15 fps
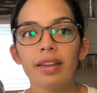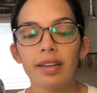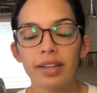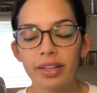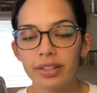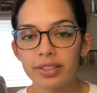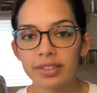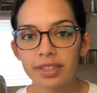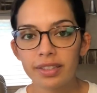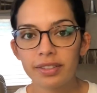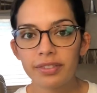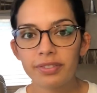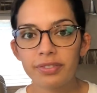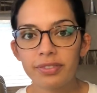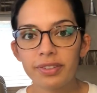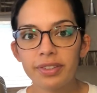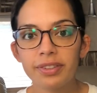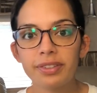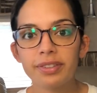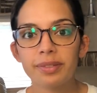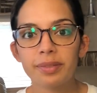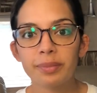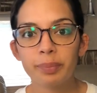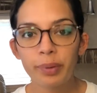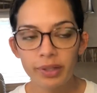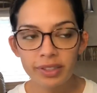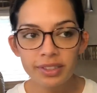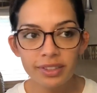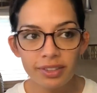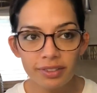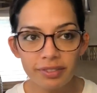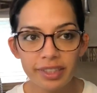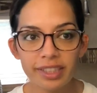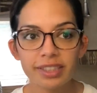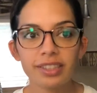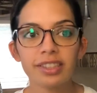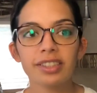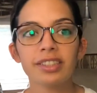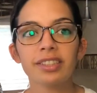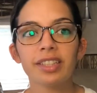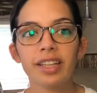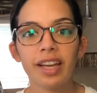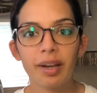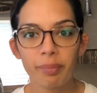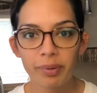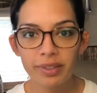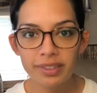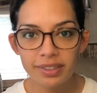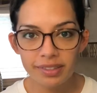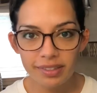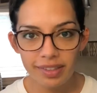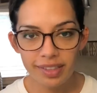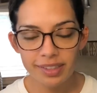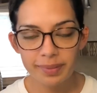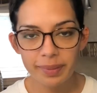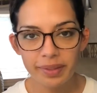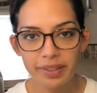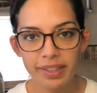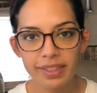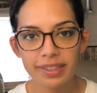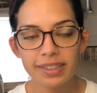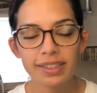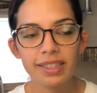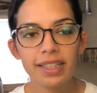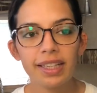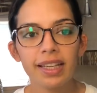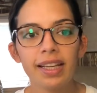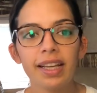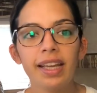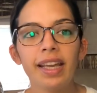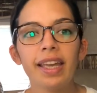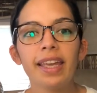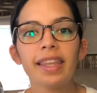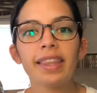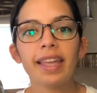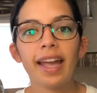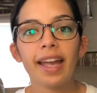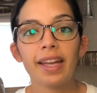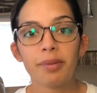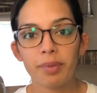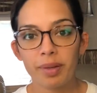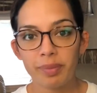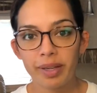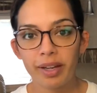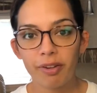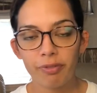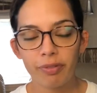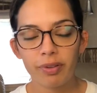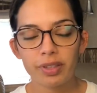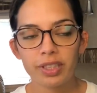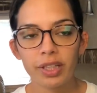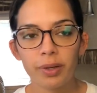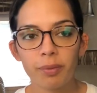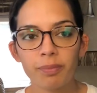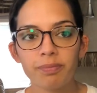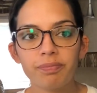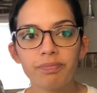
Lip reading: years of personal research and personal experience that may be helpful to you.